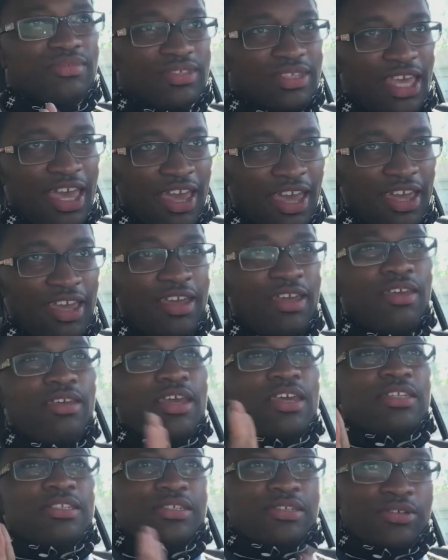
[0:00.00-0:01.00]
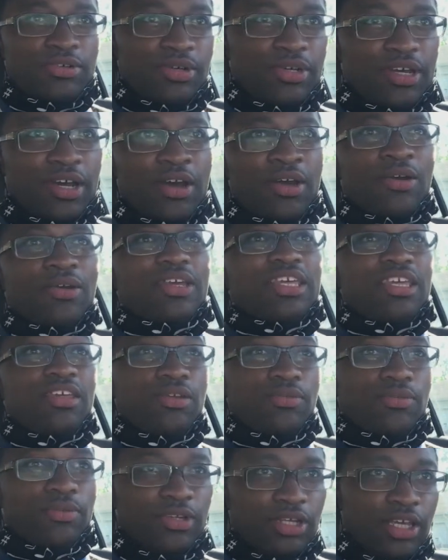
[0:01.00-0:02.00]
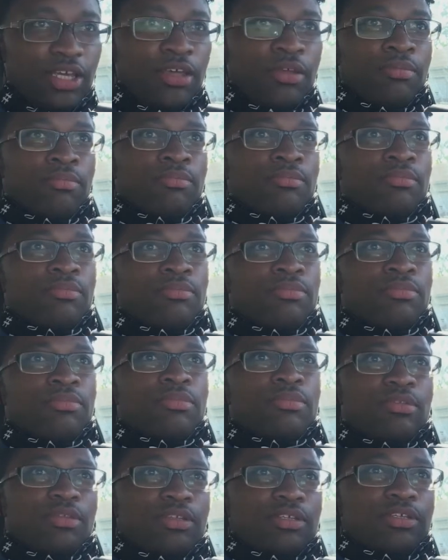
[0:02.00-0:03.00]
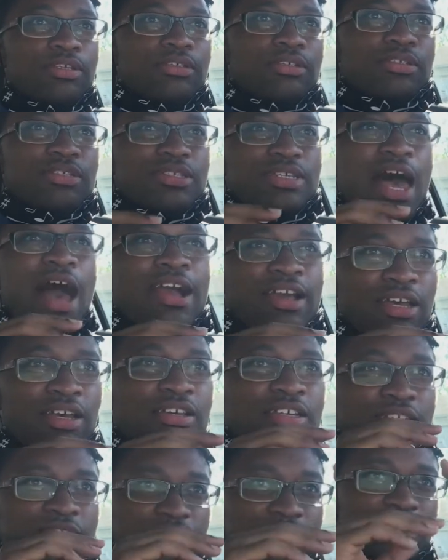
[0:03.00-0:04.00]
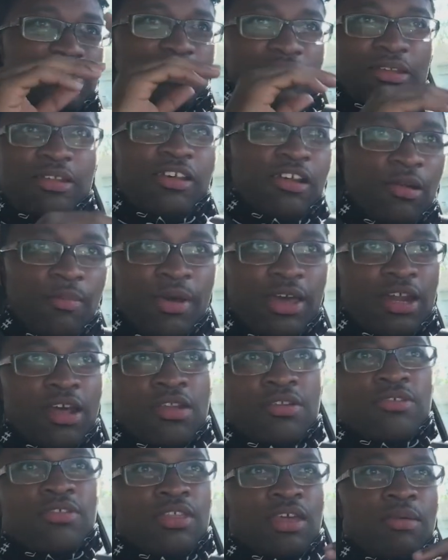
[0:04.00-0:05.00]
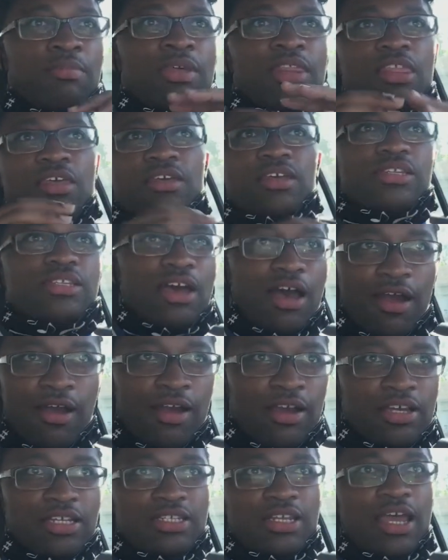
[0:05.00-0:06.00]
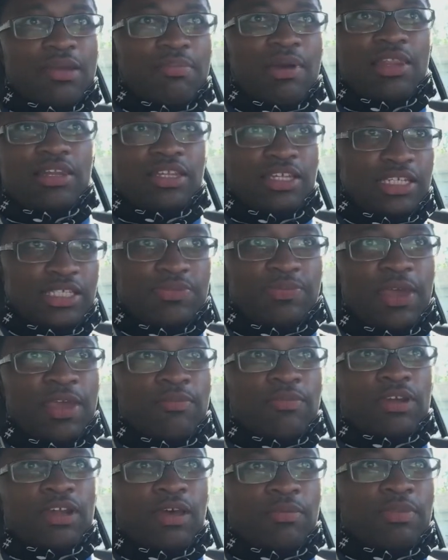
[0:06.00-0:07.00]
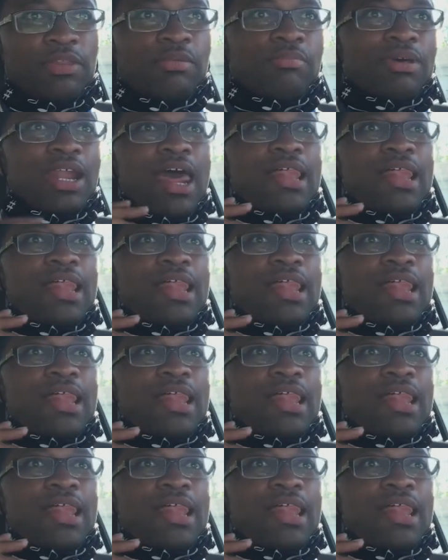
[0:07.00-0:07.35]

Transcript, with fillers: Aang, and Zuko equally. Sokka is just a little bit under them, and then Katara is like my least favorite of them, but I